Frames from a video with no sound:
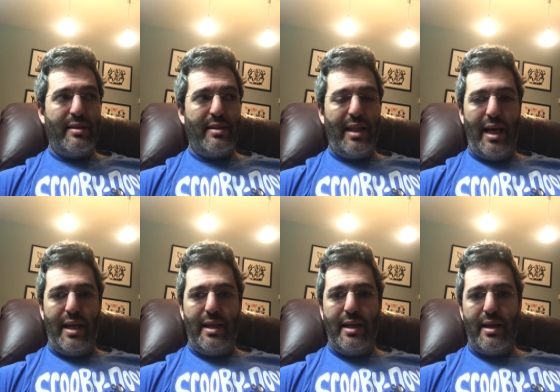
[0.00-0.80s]

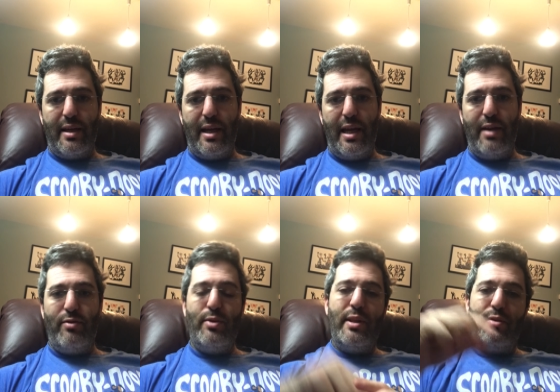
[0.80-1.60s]
Like, if
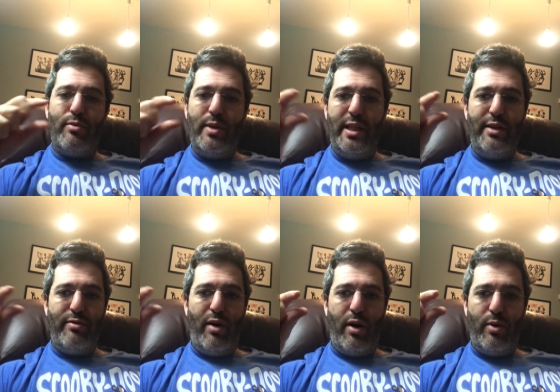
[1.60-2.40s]
you live really
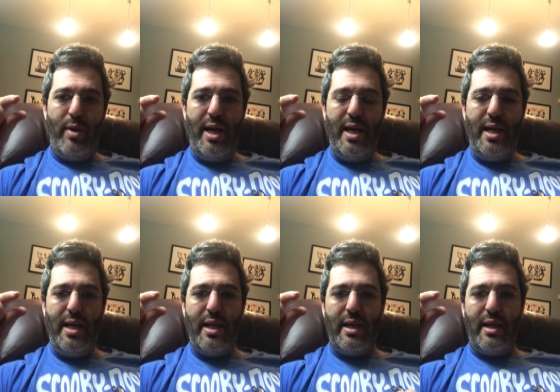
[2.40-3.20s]
far
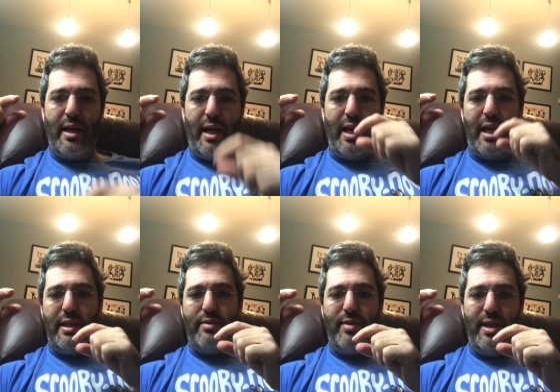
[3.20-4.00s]
away and I
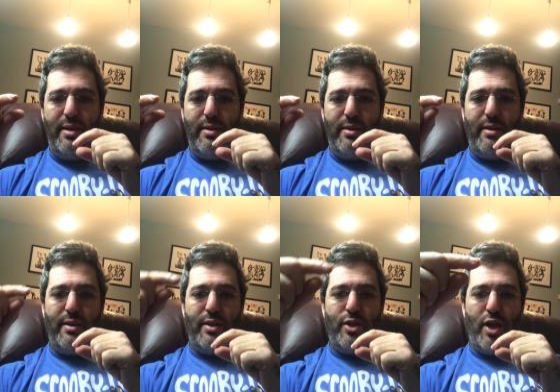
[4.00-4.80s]
live here and
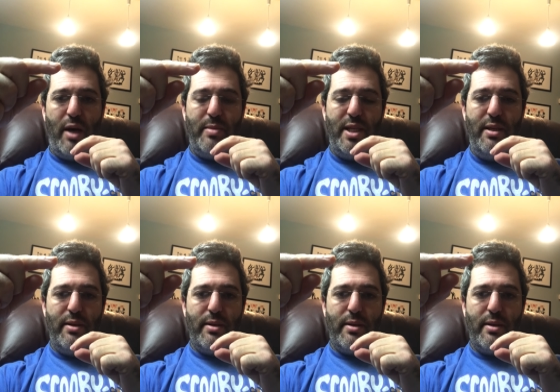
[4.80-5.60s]
the job's
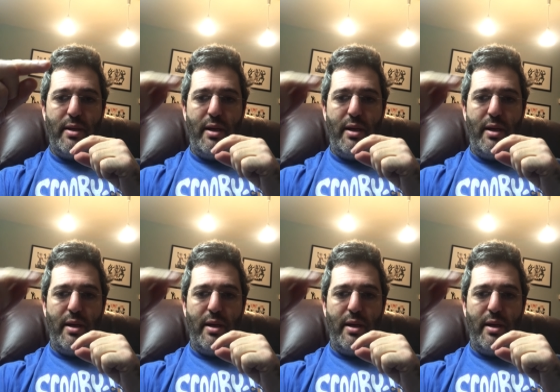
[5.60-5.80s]
here